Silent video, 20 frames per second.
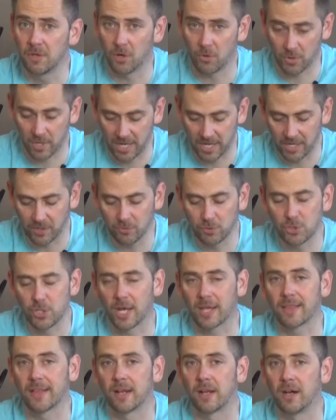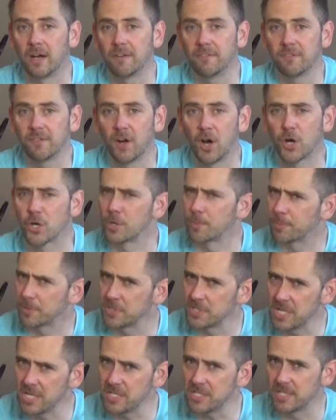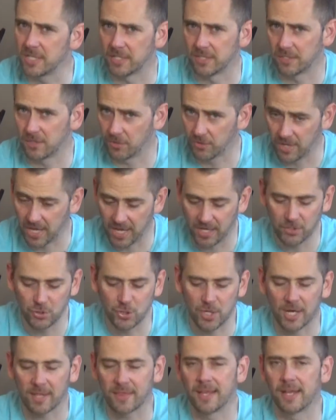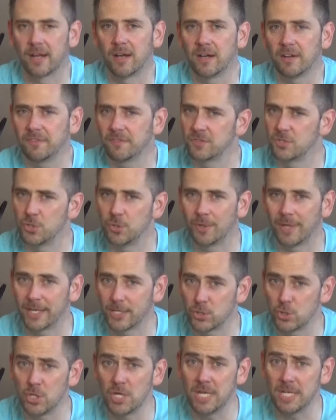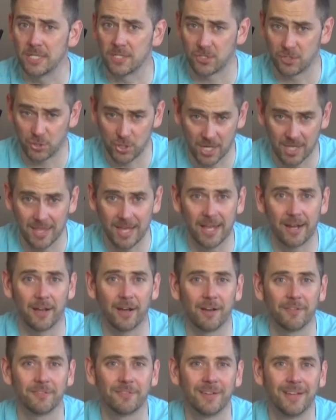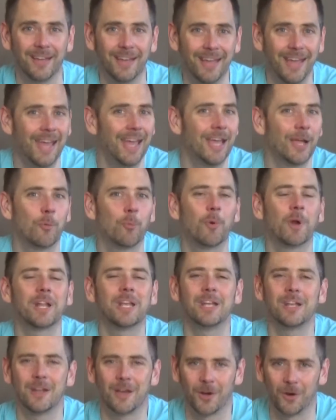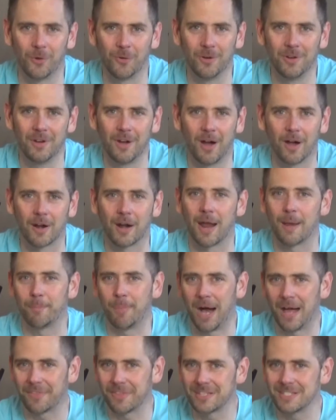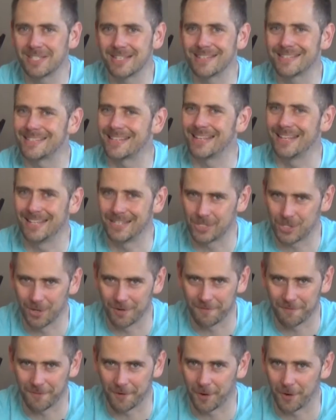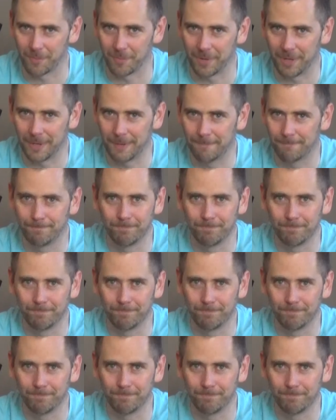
Okay, check that off. Are you persistent? Okay, check that off. Do you like cheese? Check that off. Hey, what do you know? Our hypothesis is confirmed.